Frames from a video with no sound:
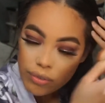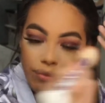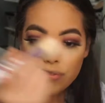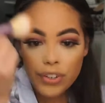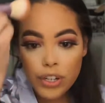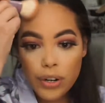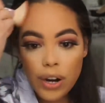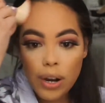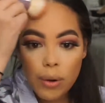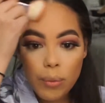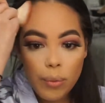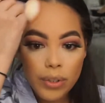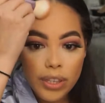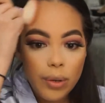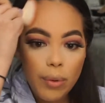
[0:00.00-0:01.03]
figure out
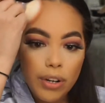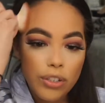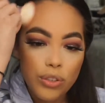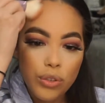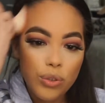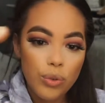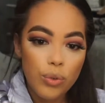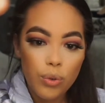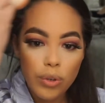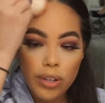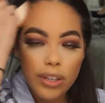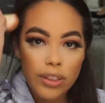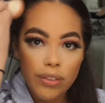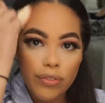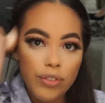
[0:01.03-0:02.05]
what they want to do
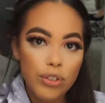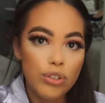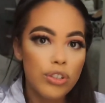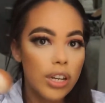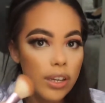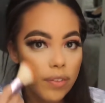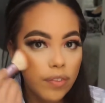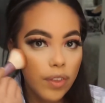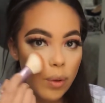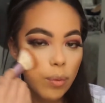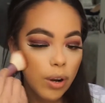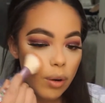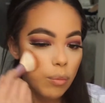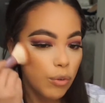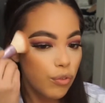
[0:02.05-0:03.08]
in the future, like if they
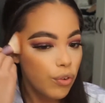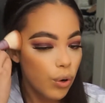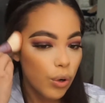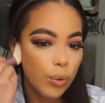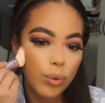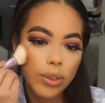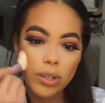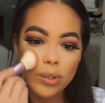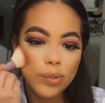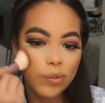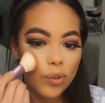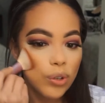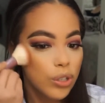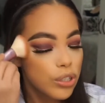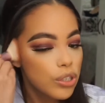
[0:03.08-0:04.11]
want to move forward with a
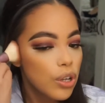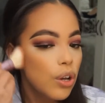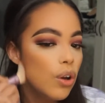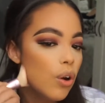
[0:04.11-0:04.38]
divorce